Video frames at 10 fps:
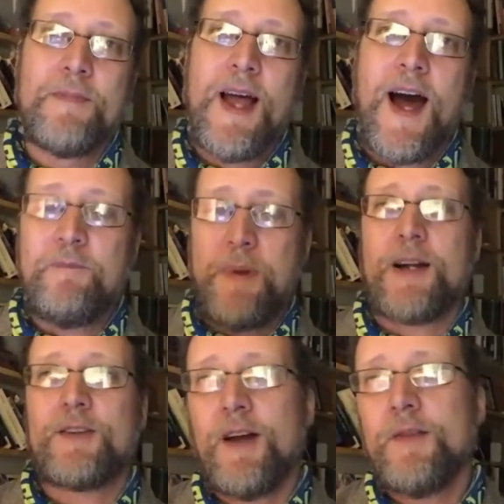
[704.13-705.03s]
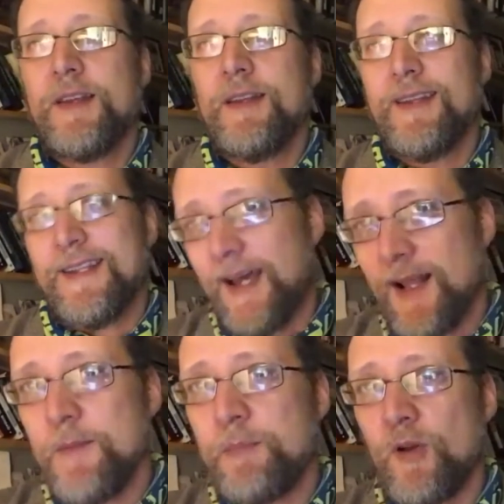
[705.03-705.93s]
have backgrounds in
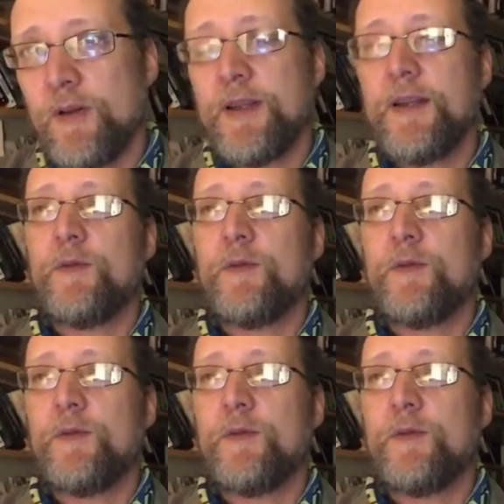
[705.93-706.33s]
Italian politics.